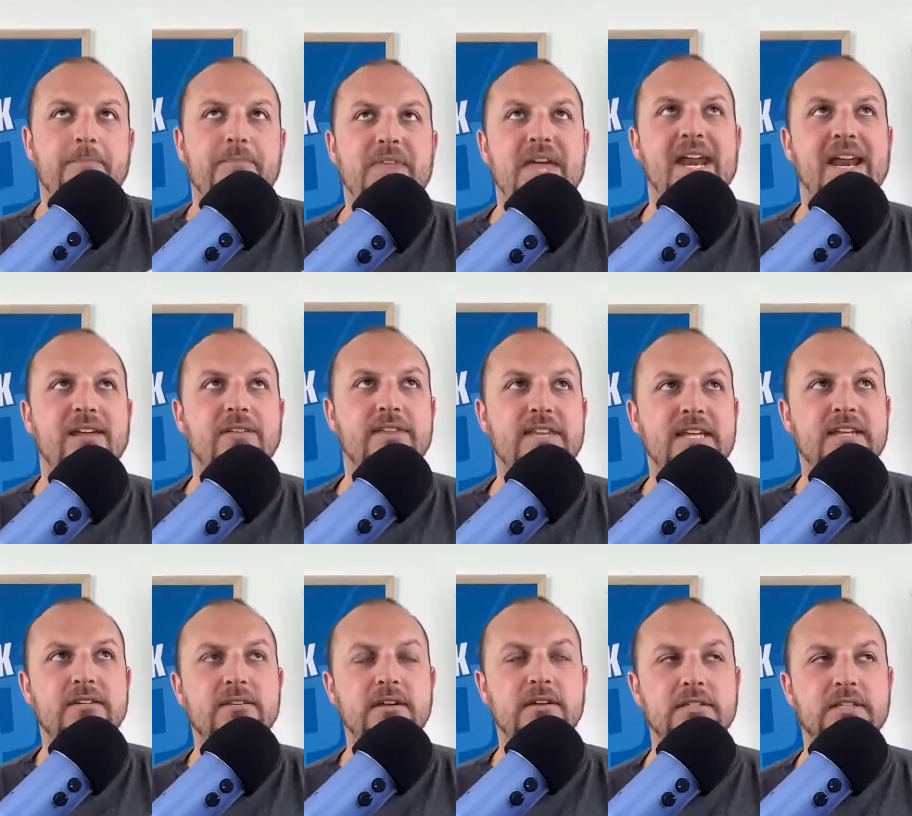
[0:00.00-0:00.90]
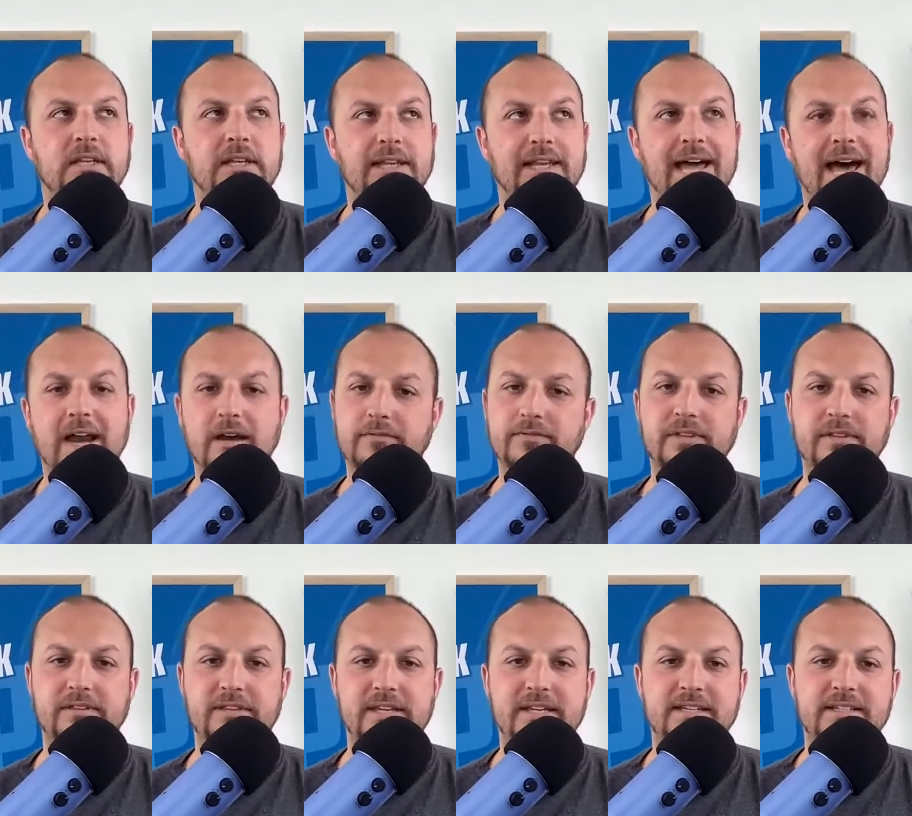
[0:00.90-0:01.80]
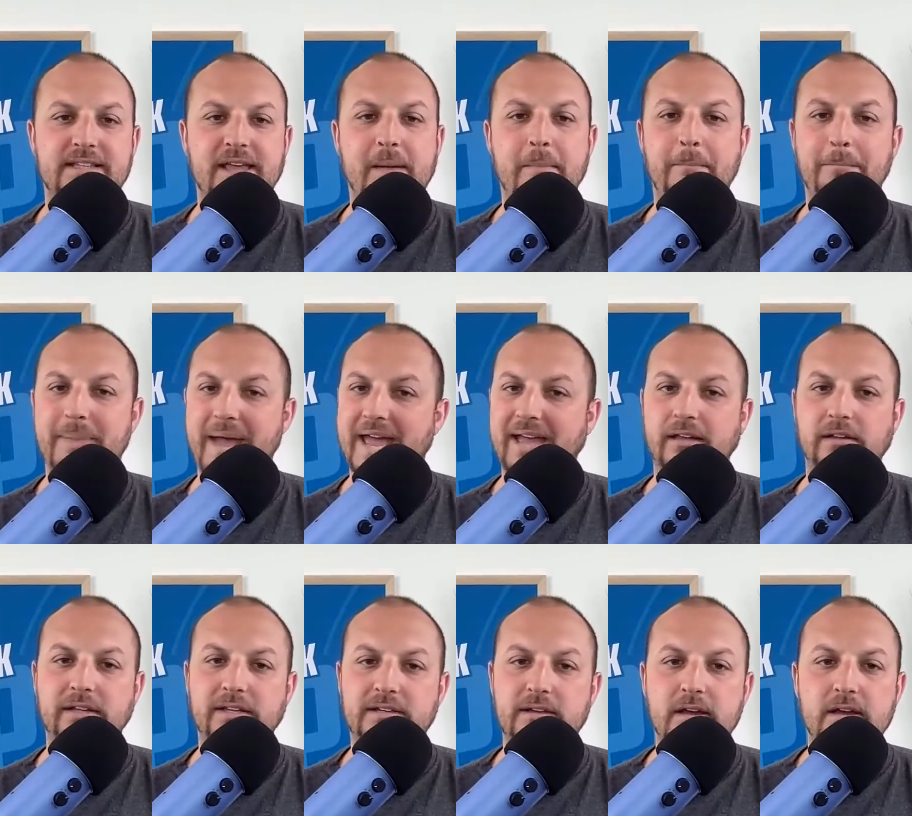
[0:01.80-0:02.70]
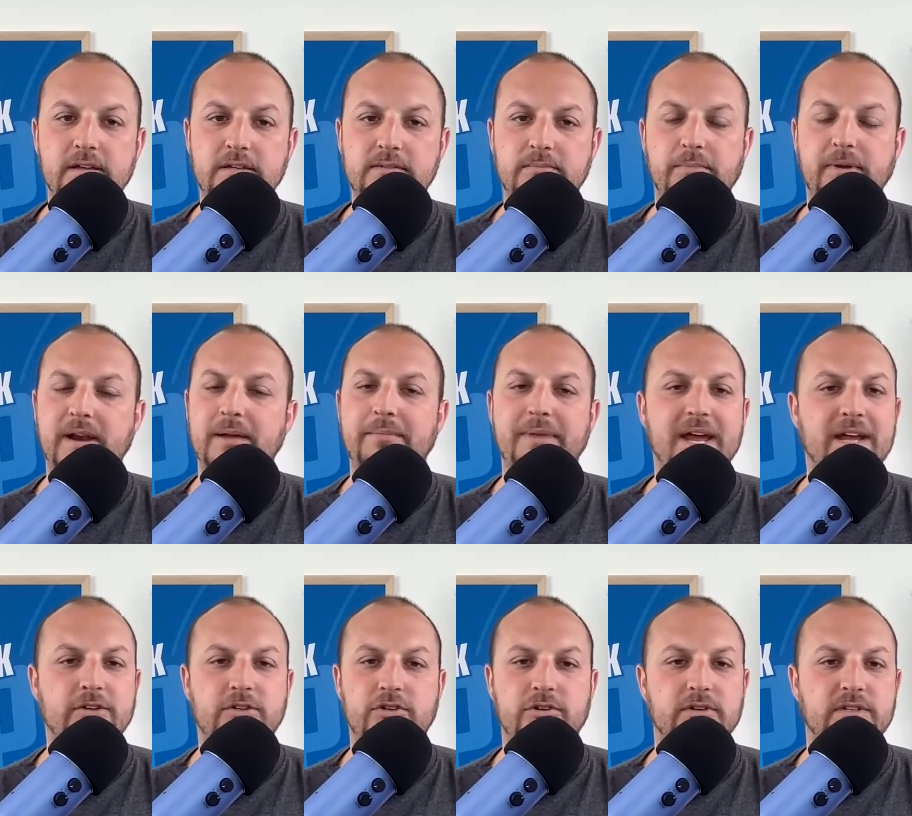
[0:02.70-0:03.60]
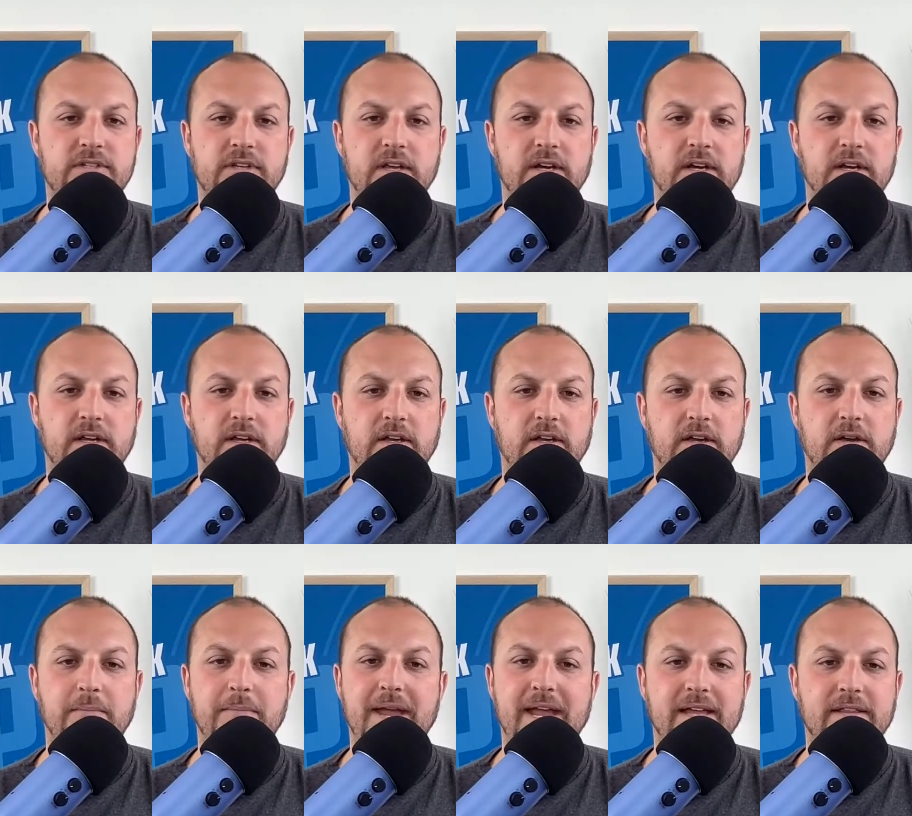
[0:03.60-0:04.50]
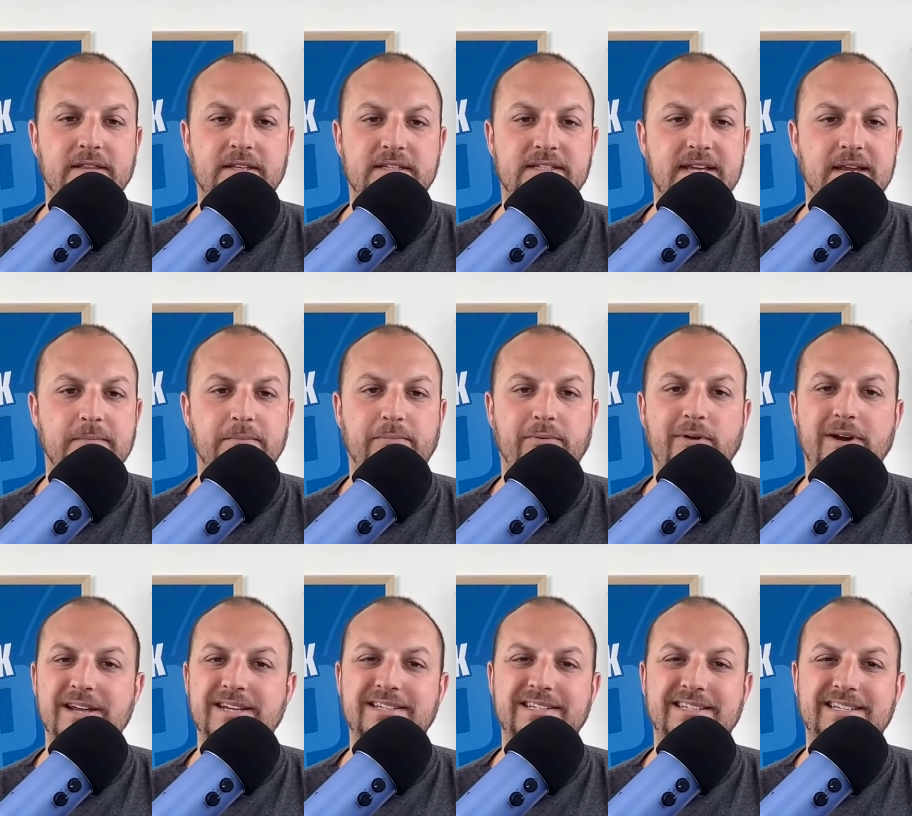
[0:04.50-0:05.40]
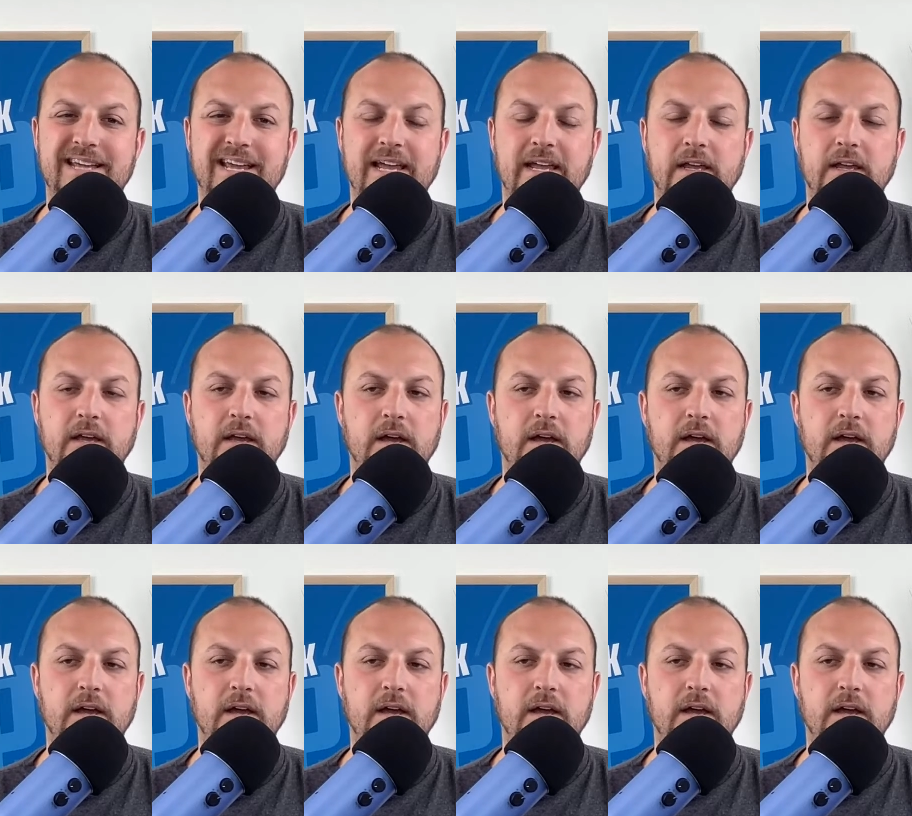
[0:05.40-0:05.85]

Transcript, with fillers: that I think does a lot of the things that Bagley does, but I'm not sure he's going to command the same price tag.